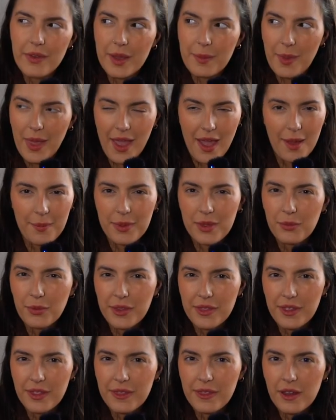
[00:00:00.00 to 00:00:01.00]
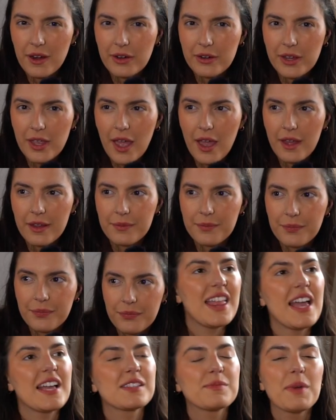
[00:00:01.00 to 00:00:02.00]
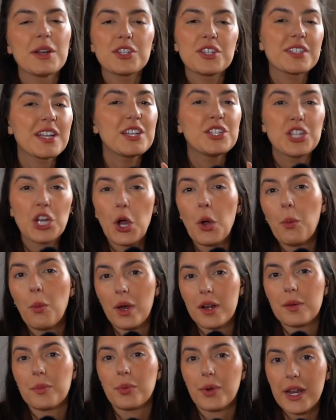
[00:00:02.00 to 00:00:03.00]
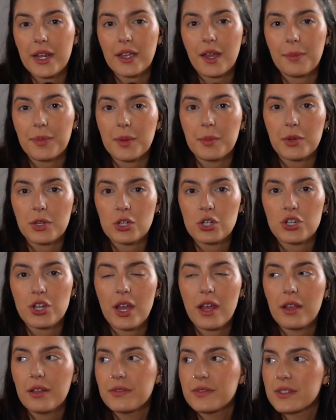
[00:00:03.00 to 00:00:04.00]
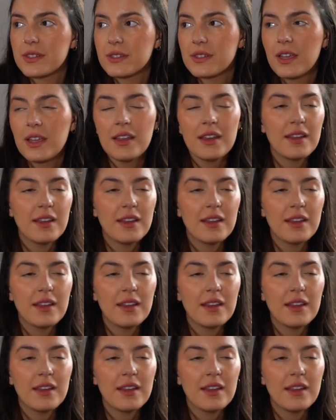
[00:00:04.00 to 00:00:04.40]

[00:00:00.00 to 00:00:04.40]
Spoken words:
I'm happy with it there yet. As much as I don't want to break up the bookshelves,